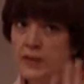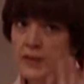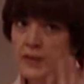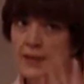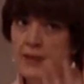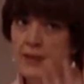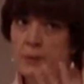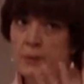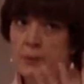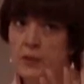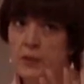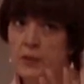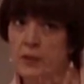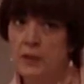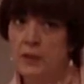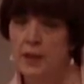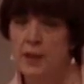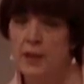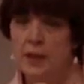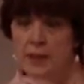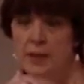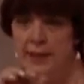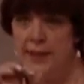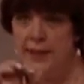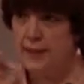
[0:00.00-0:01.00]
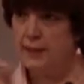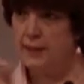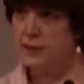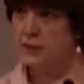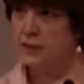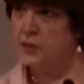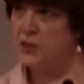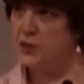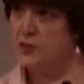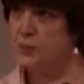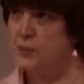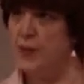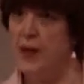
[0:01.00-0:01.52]
the nipple, that
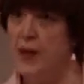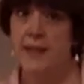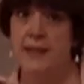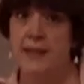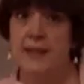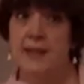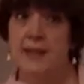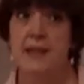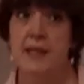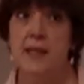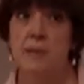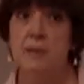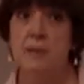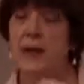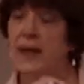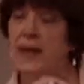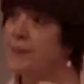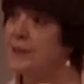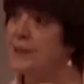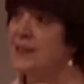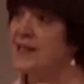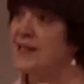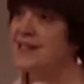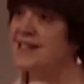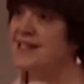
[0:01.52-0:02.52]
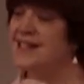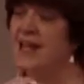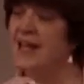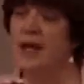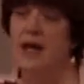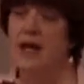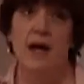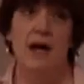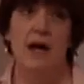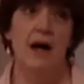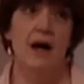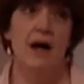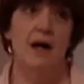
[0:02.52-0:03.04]
little spot. And some babies,
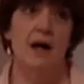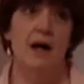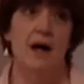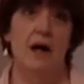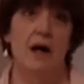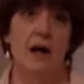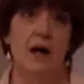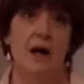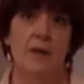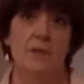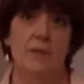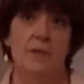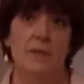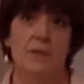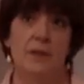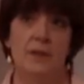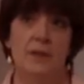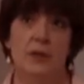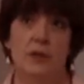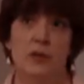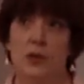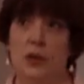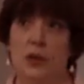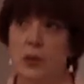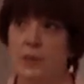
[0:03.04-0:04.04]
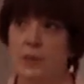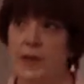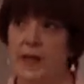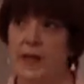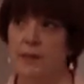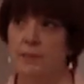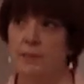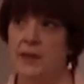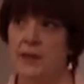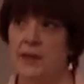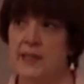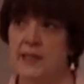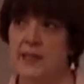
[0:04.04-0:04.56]
little girl
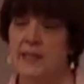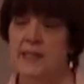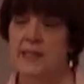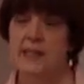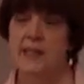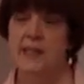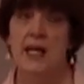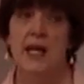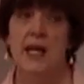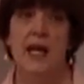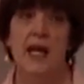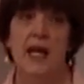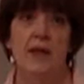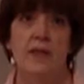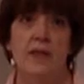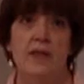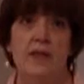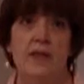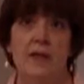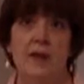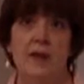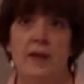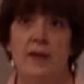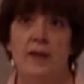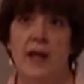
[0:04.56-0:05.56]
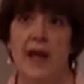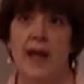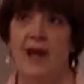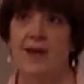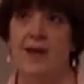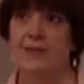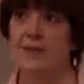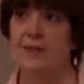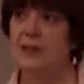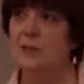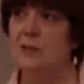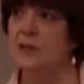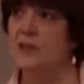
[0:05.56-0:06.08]
babies, they'll
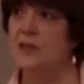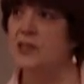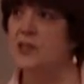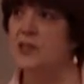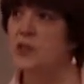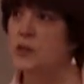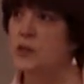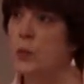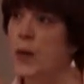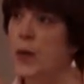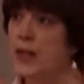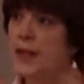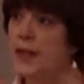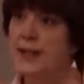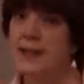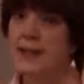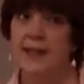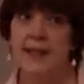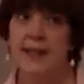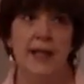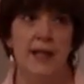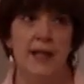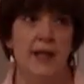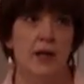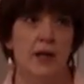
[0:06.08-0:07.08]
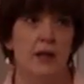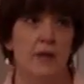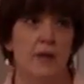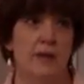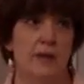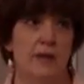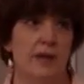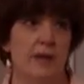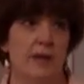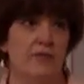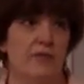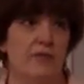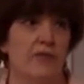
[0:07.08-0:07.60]
have a little bit of swelling there in their